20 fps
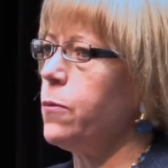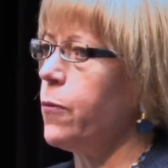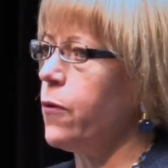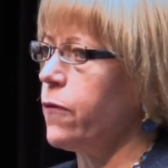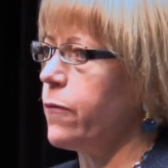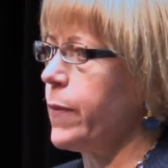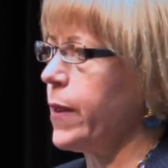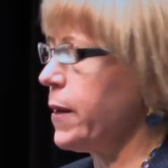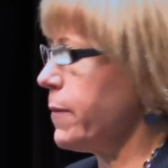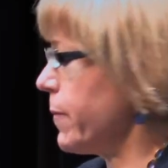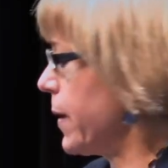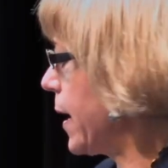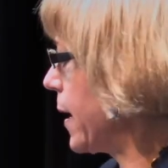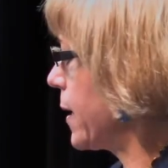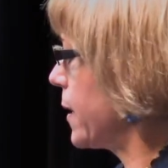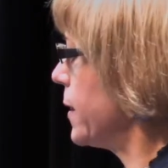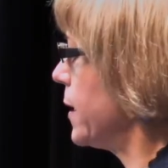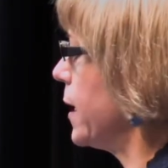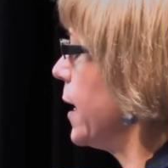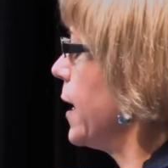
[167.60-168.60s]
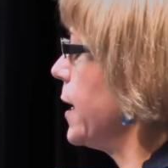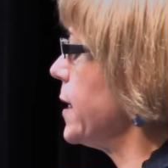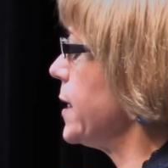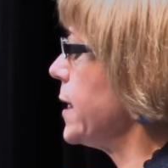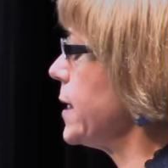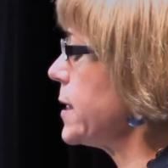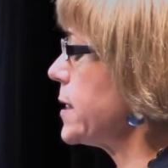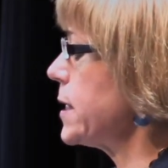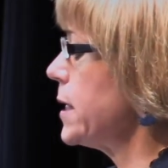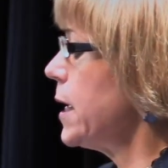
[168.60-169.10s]
Too movement back in the
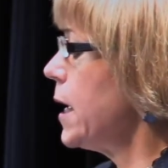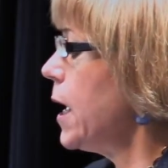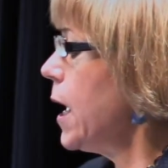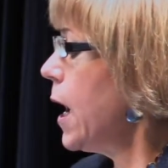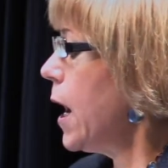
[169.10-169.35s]
90s.